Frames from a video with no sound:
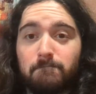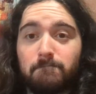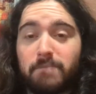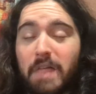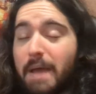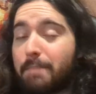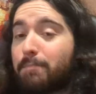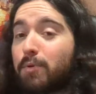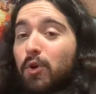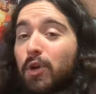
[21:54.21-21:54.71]

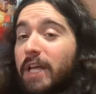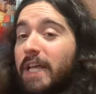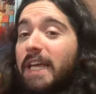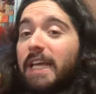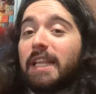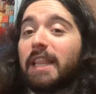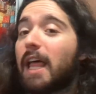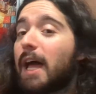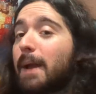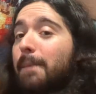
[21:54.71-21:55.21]
They put
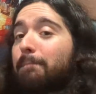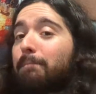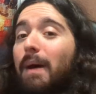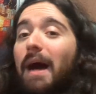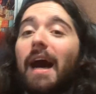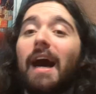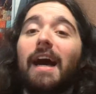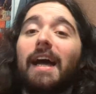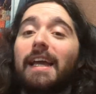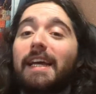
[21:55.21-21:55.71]
key lime
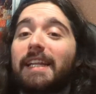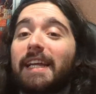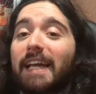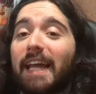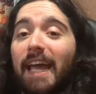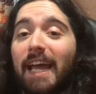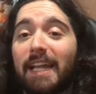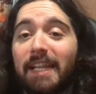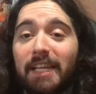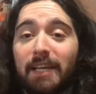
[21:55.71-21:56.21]
pie in a
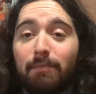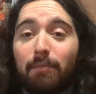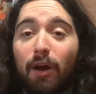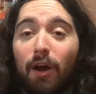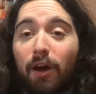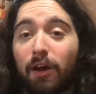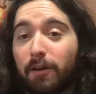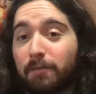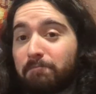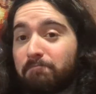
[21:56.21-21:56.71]
candy
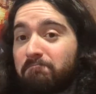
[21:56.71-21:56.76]
bar.